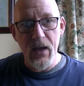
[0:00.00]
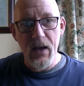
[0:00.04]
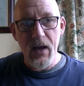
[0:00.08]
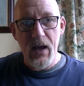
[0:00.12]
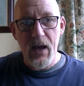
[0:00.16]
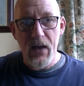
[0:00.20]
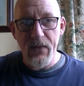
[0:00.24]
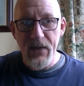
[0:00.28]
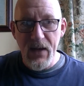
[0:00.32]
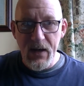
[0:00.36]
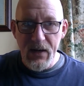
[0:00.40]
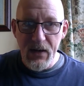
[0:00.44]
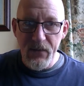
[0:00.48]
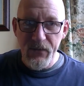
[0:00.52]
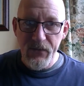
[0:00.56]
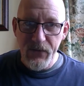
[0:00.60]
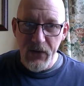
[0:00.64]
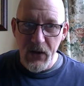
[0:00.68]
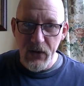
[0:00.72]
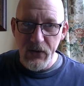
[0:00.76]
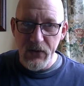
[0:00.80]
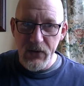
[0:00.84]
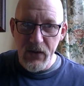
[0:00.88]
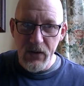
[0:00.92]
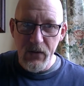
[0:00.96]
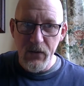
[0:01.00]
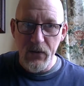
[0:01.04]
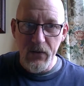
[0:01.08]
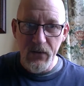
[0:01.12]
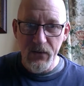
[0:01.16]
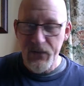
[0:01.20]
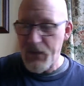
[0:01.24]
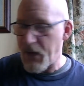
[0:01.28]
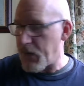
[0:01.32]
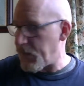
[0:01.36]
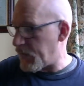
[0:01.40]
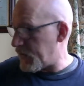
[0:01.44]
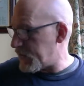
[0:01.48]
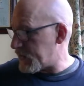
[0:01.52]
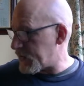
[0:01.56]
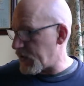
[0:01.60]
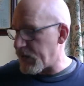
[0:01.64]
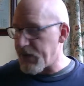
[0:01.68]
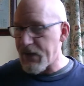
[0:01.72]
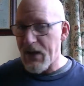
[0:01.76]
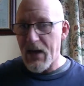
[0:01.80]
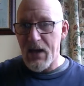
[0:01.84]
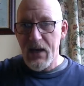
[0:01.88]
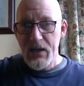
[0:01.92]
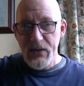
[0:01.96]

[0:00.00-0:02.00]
And then in future you can focus on that